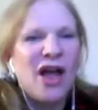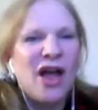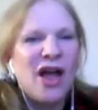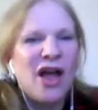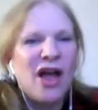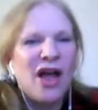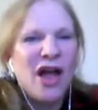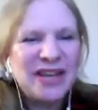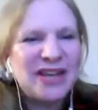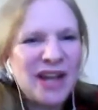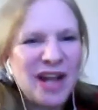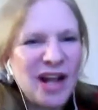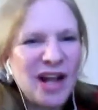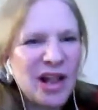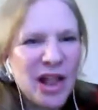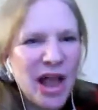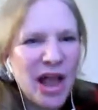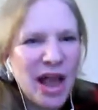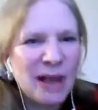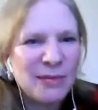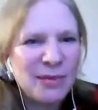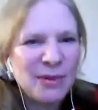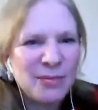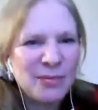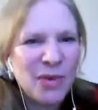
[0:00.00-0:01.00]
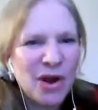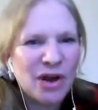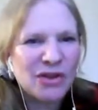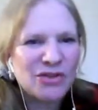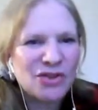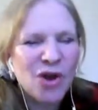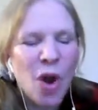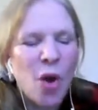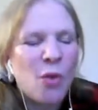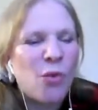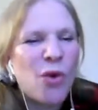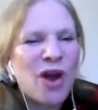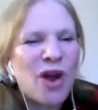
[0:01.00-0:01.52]
We did a climate march.
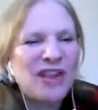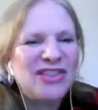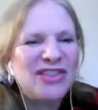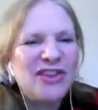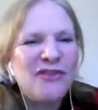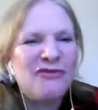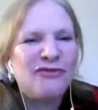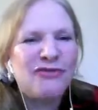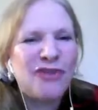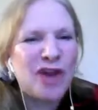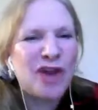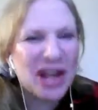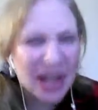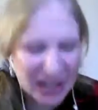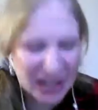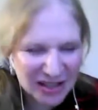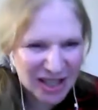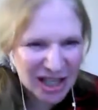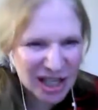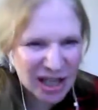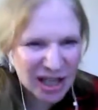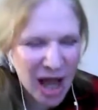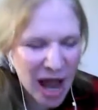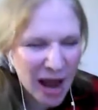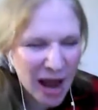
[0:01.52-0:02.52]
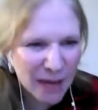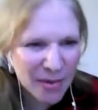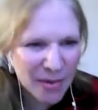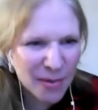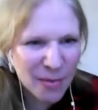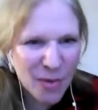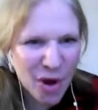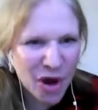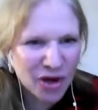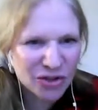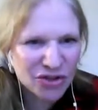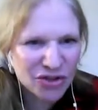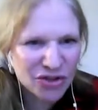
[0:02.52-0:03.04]
What the frig is the climate
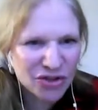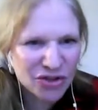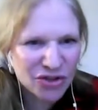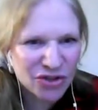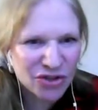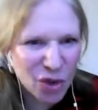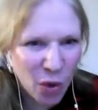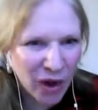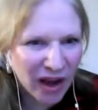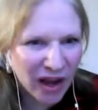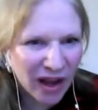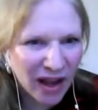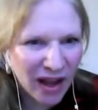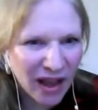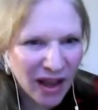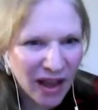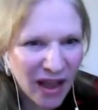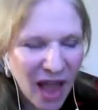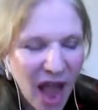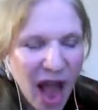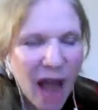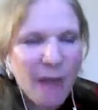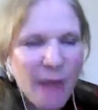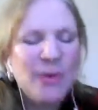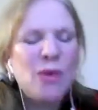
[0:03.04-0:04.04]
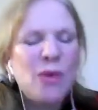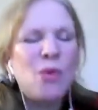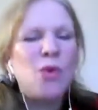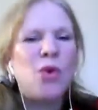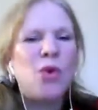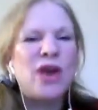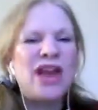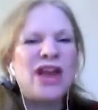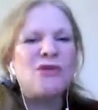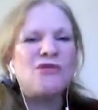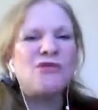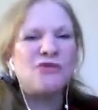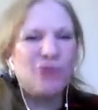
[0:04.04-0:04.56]
march doing? I mean, we
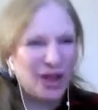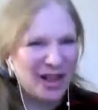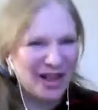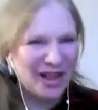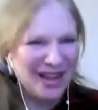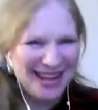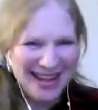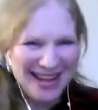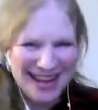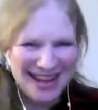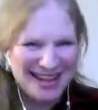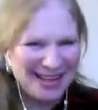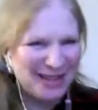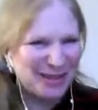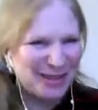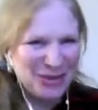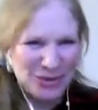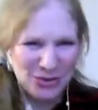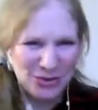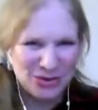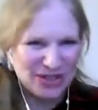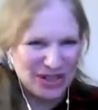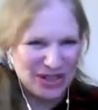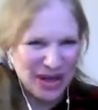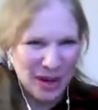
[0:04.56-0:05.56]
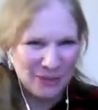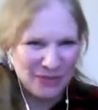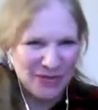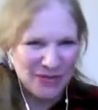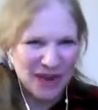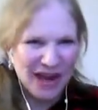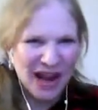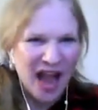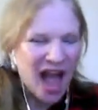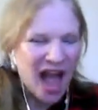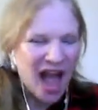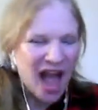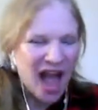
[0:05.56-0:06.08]
really need to do
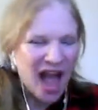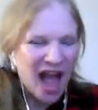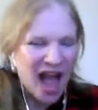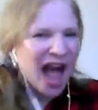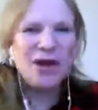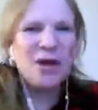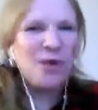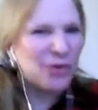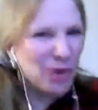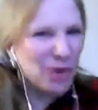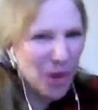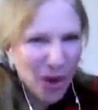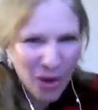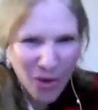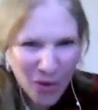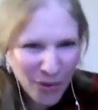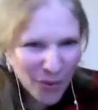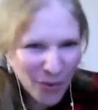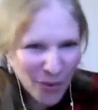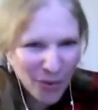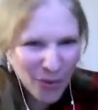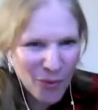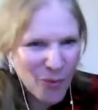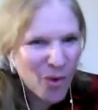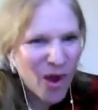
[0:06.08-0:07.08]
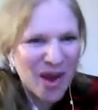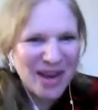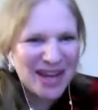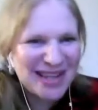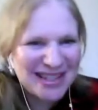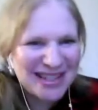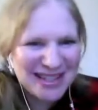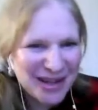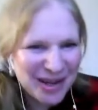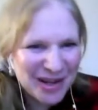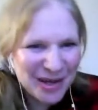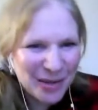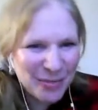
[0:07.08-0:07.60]
something. I don't know what
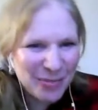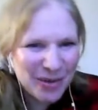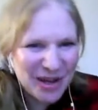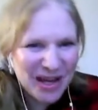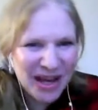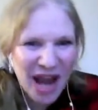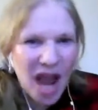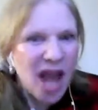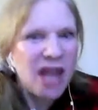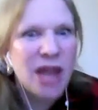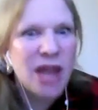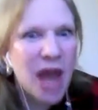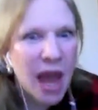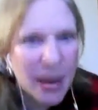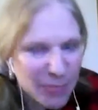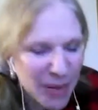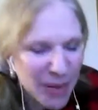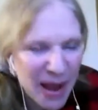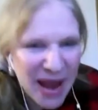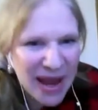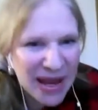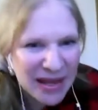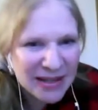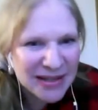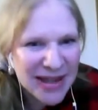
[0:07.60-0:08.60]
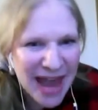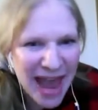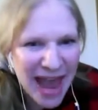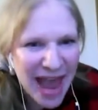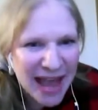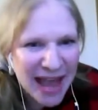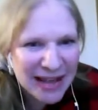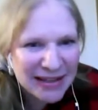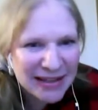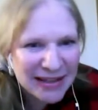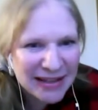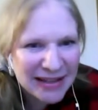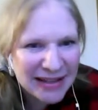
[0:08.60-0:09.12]
it's going to be. Not paying
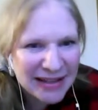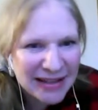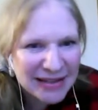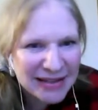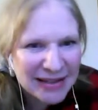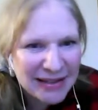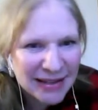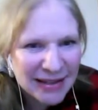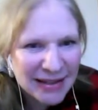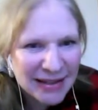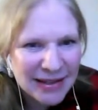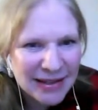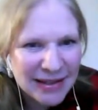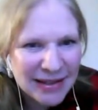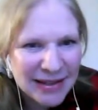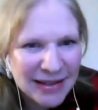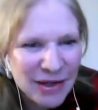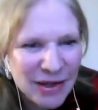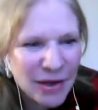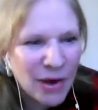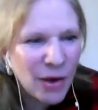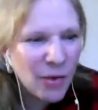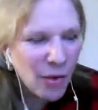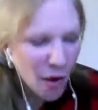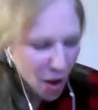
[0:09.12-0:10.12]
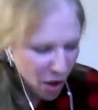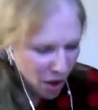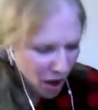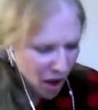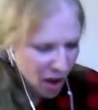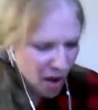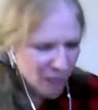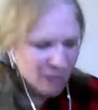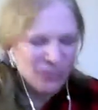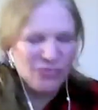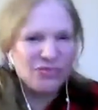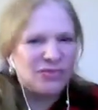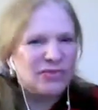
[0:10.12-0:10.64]
taxes. You know,
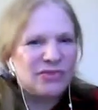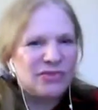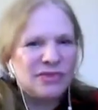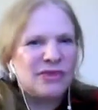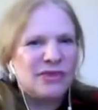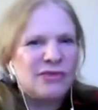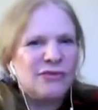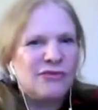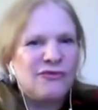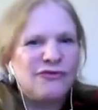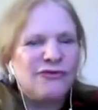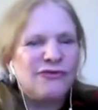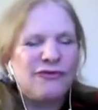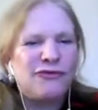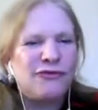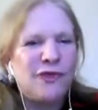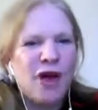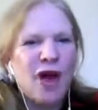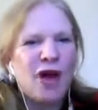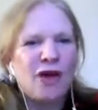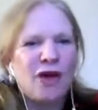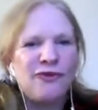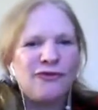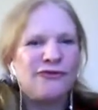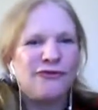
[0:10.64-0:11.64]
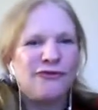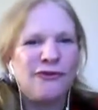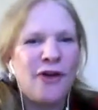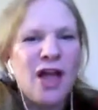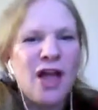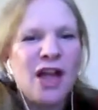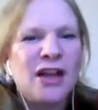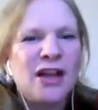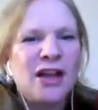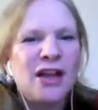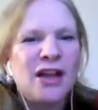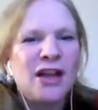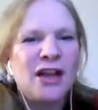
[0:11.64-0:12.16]

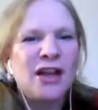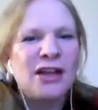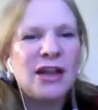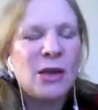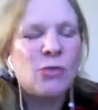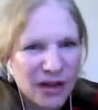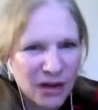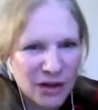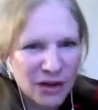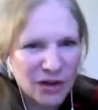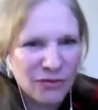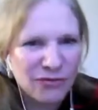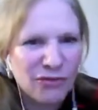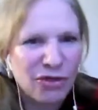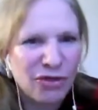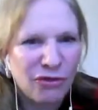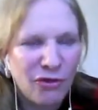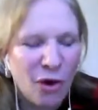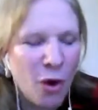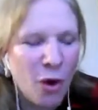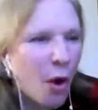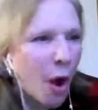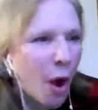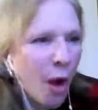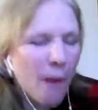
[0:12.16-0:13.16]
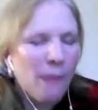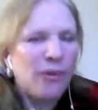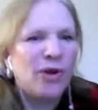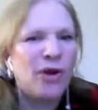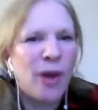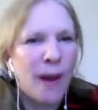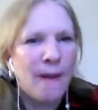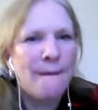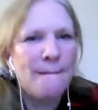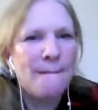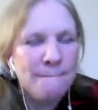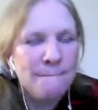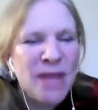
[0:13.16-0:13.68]
what are they going to throw
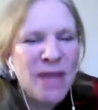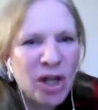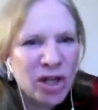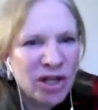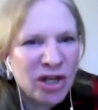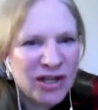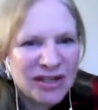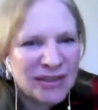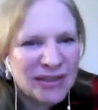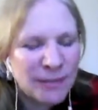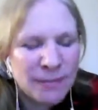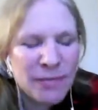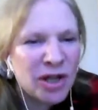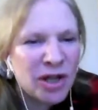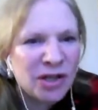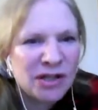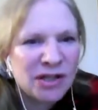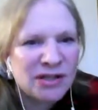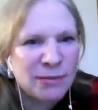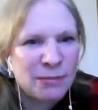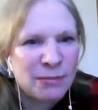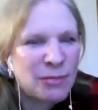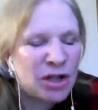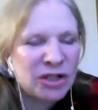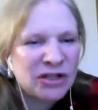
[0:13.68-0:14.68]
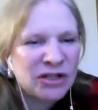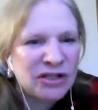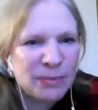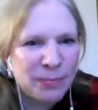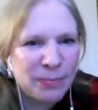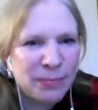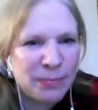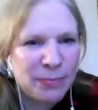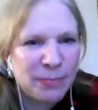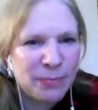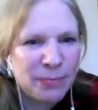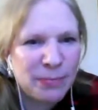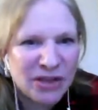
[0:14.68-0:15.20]
millions and millions and millions of
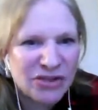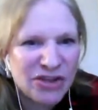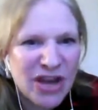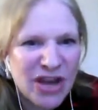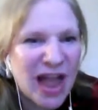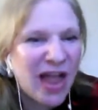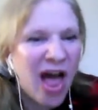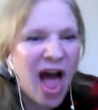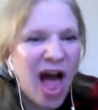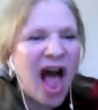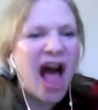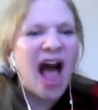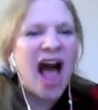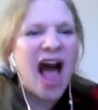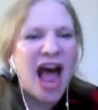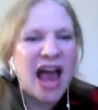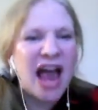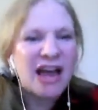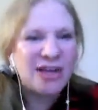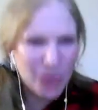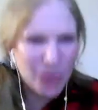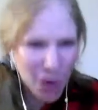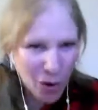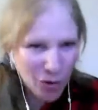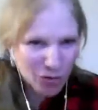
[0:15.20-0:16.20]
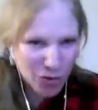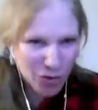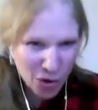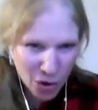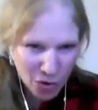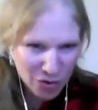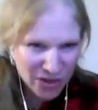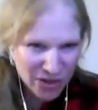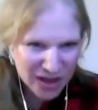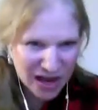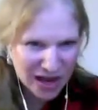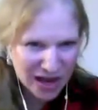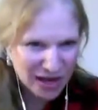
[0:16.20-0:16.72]
people in jail? I don't
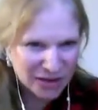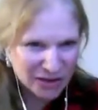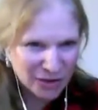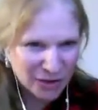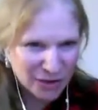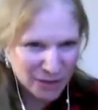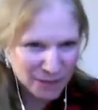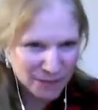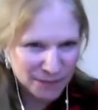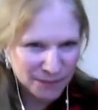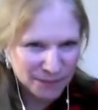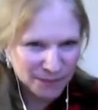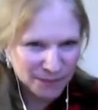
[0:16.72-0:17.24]
know the answer.